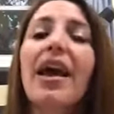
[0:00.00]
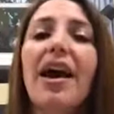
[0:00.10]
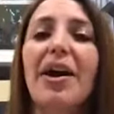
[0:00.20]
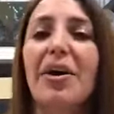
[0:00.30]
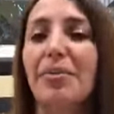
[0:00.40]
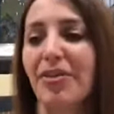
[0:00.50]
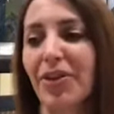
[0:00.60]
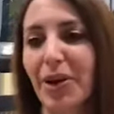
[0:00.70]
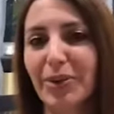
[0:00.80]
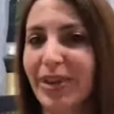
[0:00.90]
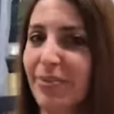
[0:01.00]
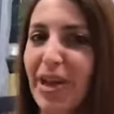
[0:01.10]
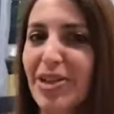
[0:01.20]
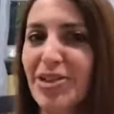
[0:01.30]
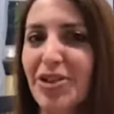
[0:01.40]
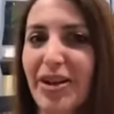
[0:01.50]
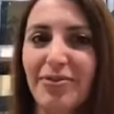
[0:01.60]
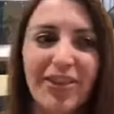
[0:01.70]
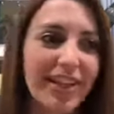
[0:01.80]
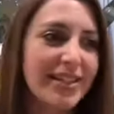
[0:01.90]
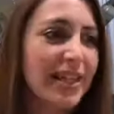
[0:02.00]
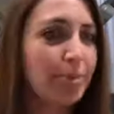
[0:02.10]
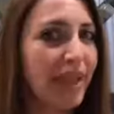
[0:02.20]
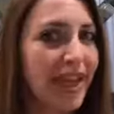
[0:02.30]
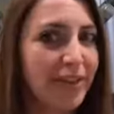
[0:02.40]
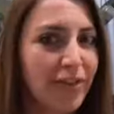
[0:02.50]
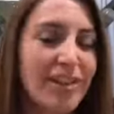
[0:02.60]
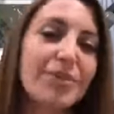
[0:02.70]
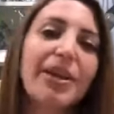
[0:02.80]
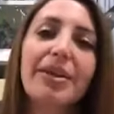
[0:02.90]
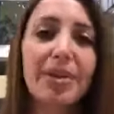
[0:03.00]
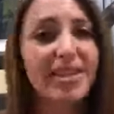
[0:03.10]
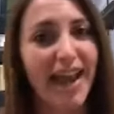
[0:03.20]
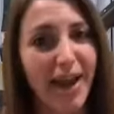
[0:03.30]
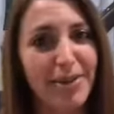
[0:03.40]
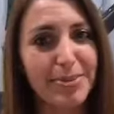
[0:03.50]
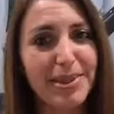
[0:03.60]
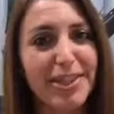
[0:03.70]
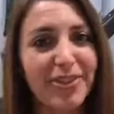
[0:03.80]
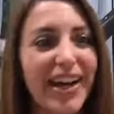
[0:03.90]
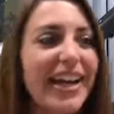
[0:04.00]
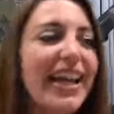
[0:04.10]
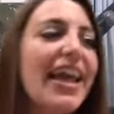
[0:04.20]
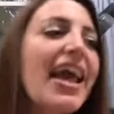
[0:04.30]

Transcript: If you go and look at my Instagram feed, it's like blank for this week because I was busy writing.